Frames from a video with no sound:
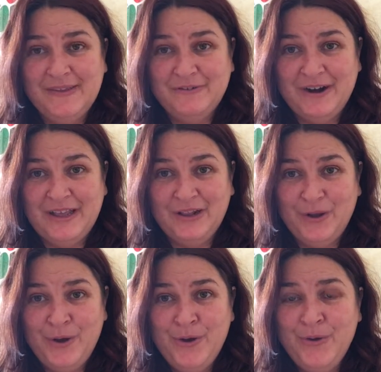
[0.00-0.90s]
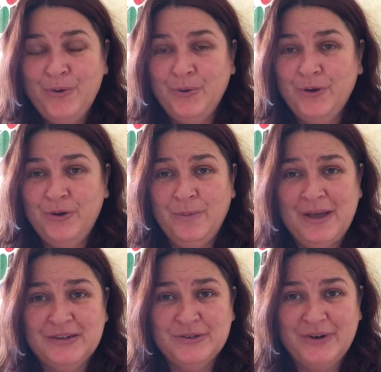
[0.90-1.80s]
they're running low or you're
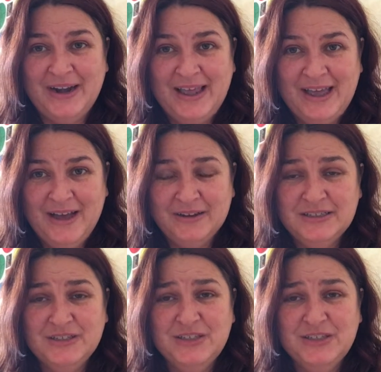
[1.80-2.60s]
about to run out.